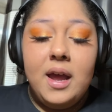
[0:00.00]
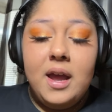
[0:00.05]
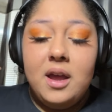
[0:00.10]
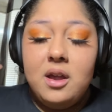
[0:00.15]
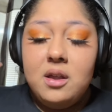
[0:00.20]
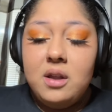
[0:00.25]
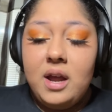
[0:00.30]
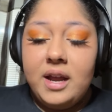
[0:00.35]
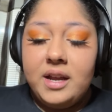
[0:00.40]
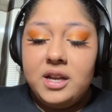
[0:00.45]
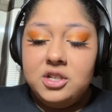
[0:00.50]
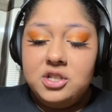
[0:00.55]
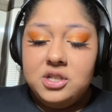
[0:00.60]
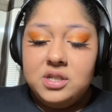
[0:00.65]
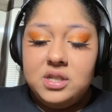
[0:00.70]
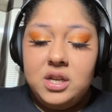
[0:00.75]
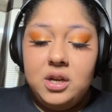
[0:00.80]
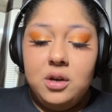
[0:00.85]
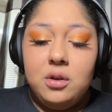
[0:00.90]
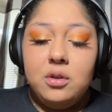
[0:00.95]
and I could
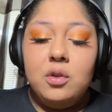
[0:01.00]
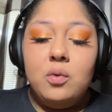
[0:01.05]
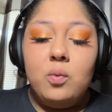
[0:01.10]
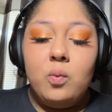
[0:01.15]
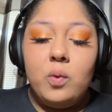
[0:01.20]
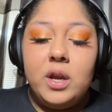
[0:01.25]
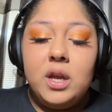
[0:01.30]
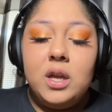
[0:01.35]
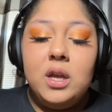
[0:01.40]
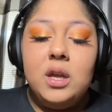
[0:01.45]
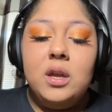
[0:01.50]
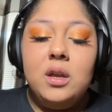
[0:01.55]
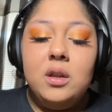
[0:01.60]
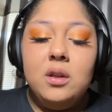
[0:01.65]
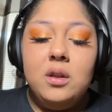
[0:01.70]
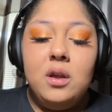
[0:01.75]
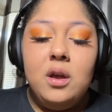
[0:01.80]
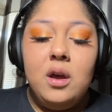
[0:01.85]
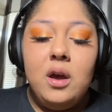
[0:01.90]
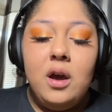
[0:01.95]
just hear the
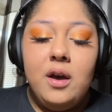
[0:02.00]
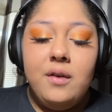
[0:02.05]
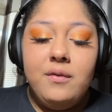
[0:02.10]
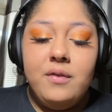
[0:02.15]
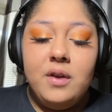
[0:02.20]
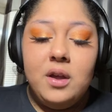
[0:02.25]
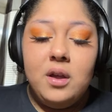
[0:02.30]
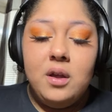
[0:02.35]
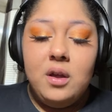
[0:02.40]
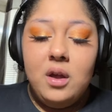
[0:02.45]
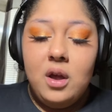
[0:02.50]
ringing of